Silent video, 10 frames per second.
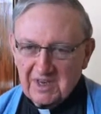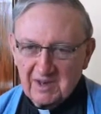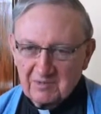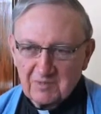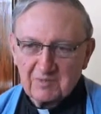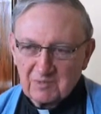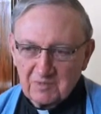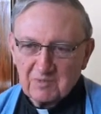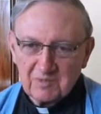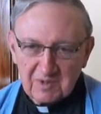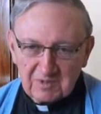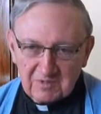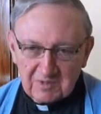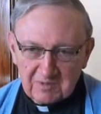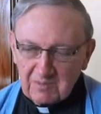not
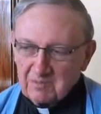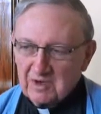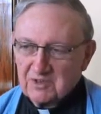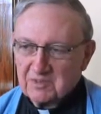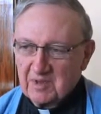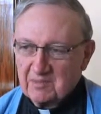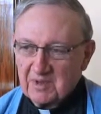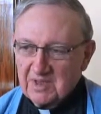participating.